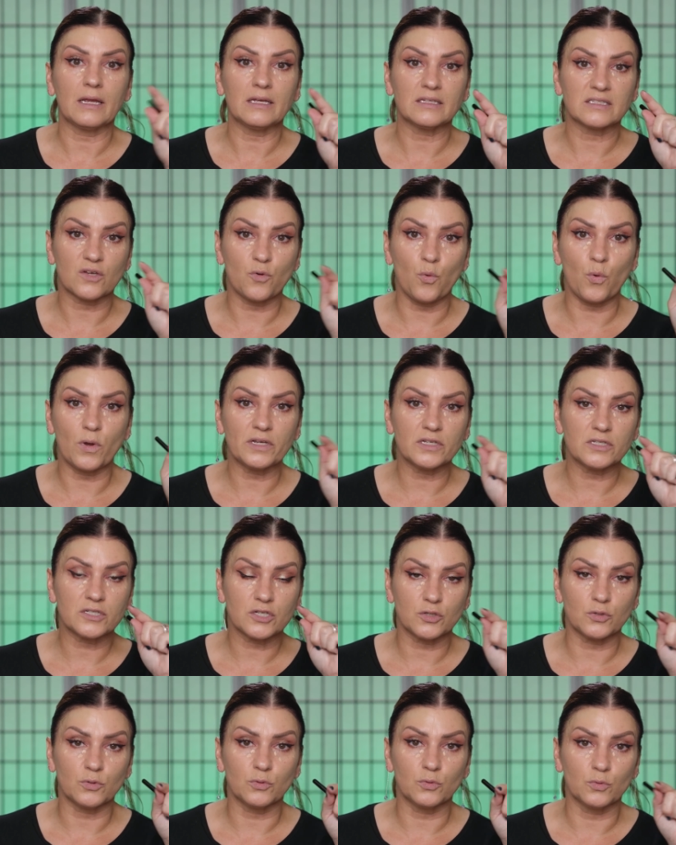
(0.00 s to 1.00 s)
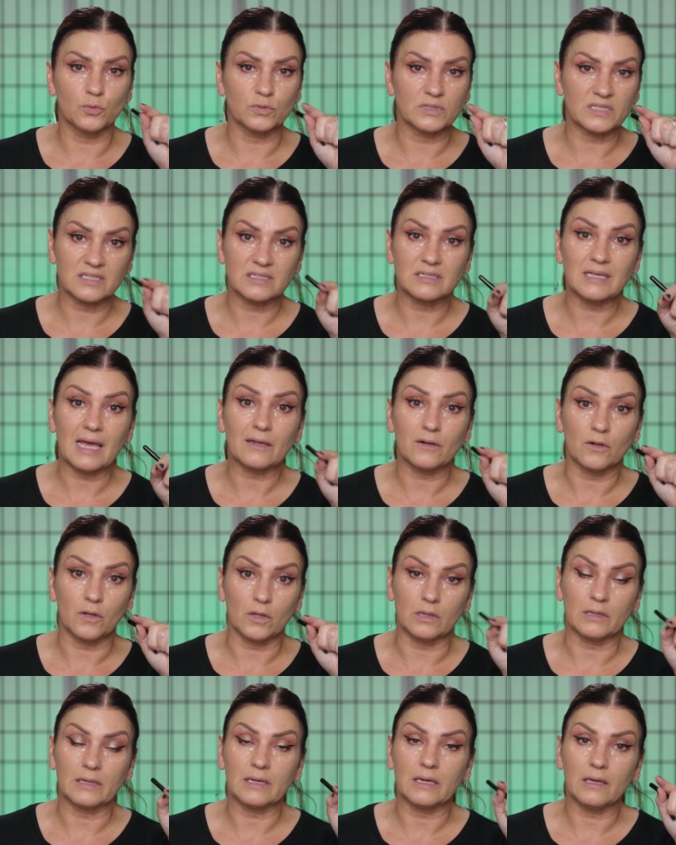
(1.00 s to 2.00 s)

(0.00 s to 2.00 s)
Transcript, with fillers: it's going to settle